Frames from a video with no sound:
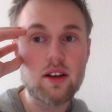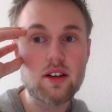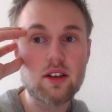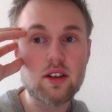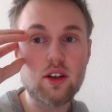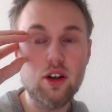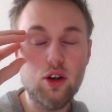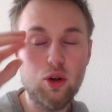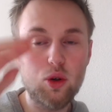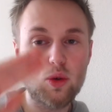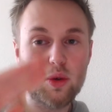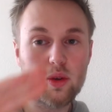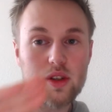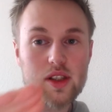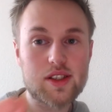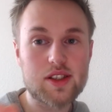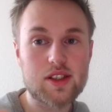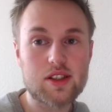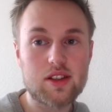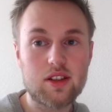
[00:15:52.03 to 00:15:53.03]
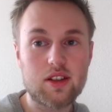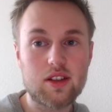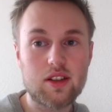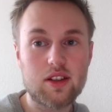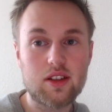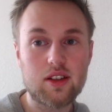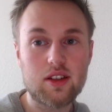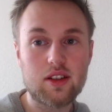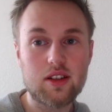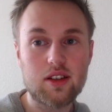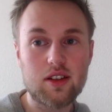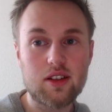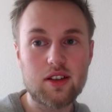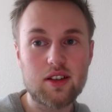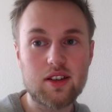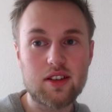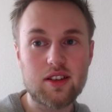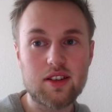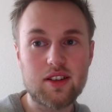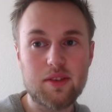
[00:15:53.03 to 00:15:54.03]
goals.
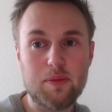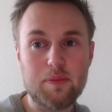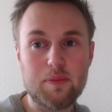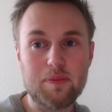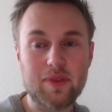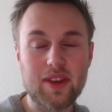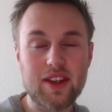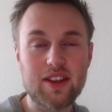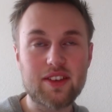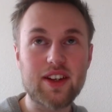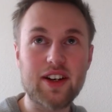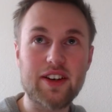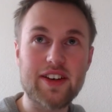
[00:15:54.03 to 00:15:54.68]
There